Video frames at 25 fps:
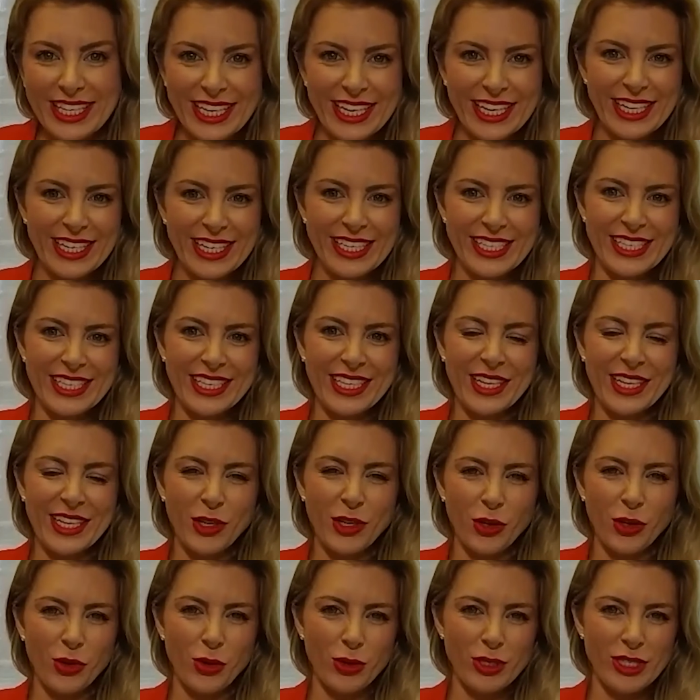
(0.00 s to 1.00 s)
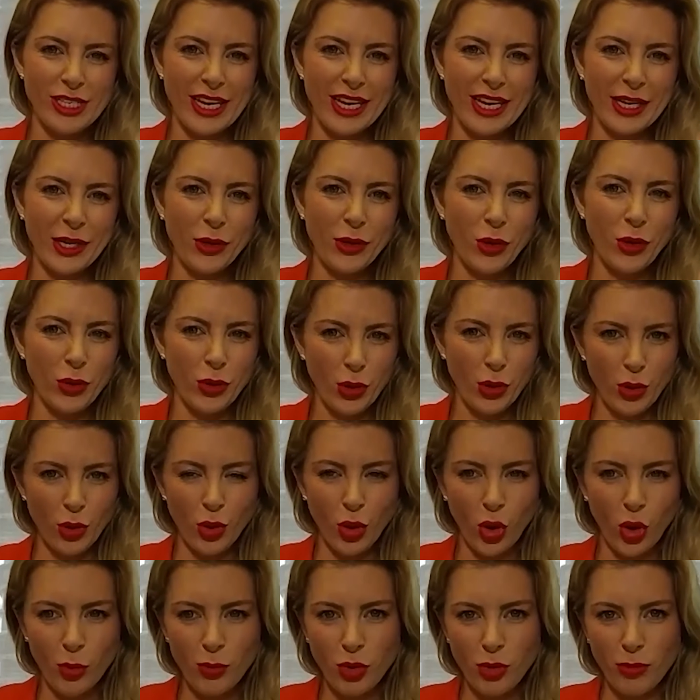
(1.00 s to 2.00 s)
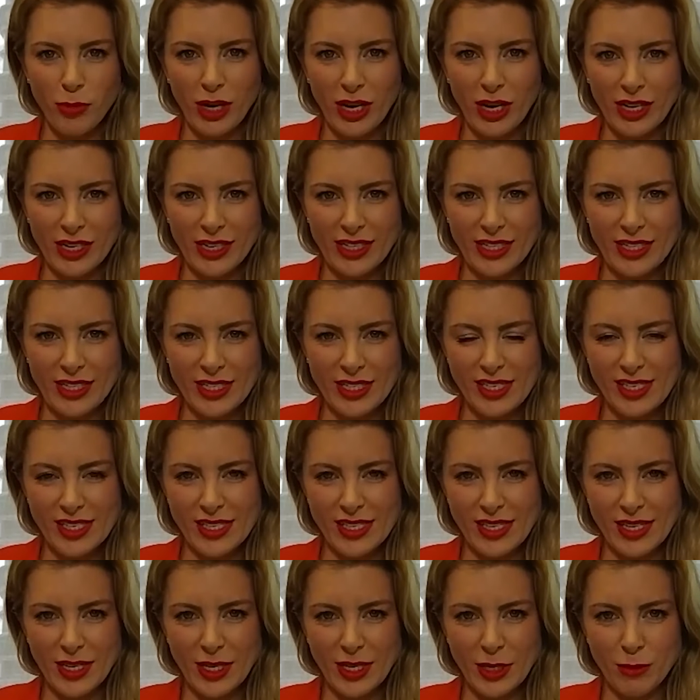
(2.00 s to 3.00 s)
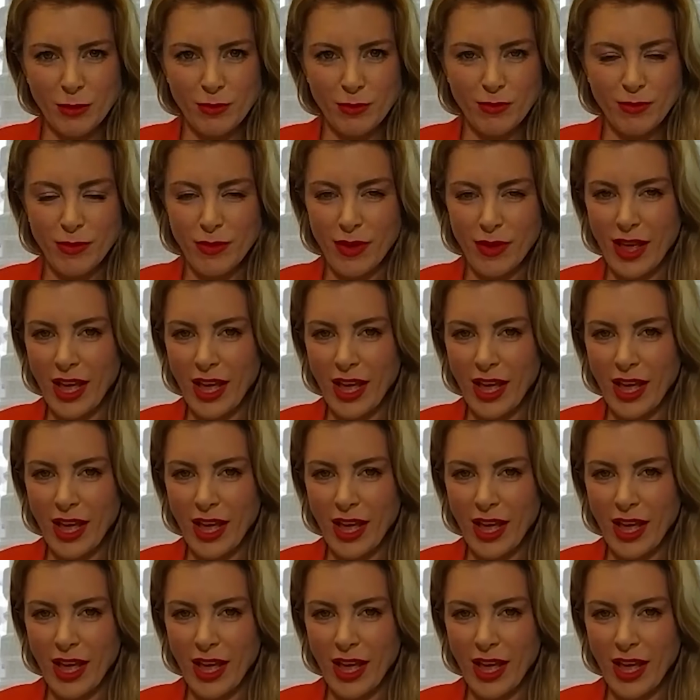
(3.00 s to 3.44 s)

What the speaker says: keen to get your take on global markets and